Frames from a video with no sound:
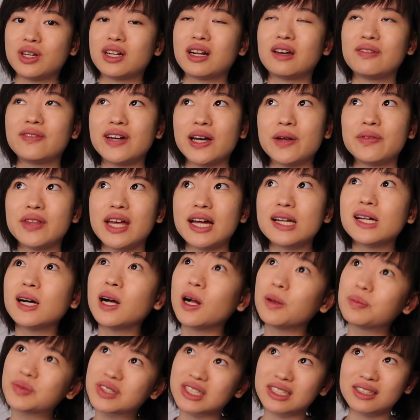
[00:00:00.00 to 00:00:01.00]
and I found that
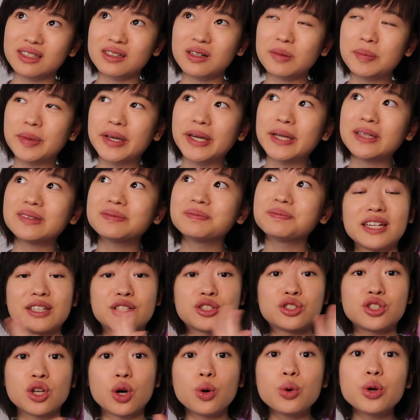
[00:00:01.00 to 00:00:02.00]
helped a little bit.
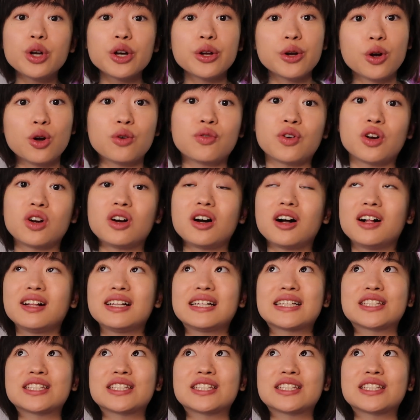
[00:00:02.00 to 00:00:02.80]
It's so good overall.